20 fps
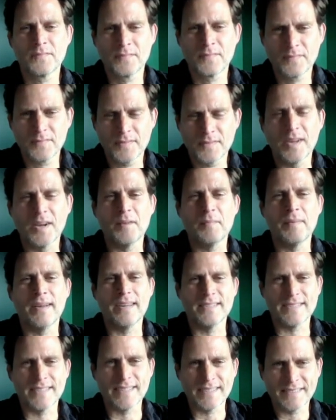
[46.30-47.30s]
Amazing.
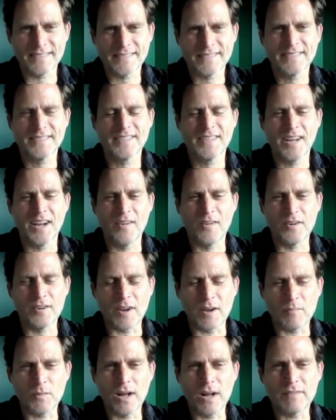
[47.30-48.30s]
Is that the most? amazing?
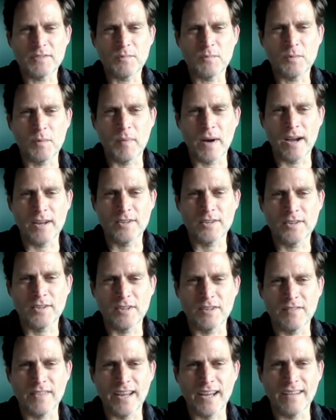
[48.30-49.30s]
I'll have to remind her of
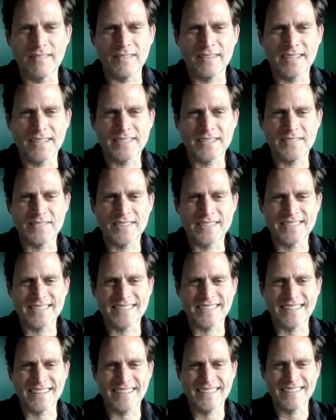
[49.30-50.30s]
that next time I see
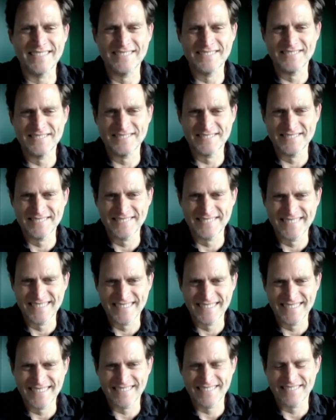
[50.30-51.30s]

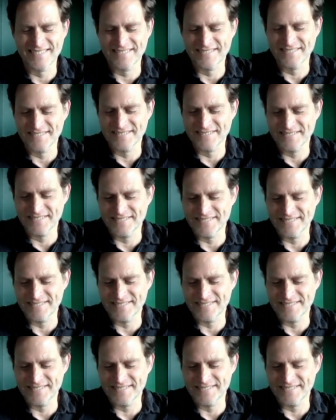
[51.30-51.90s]
her.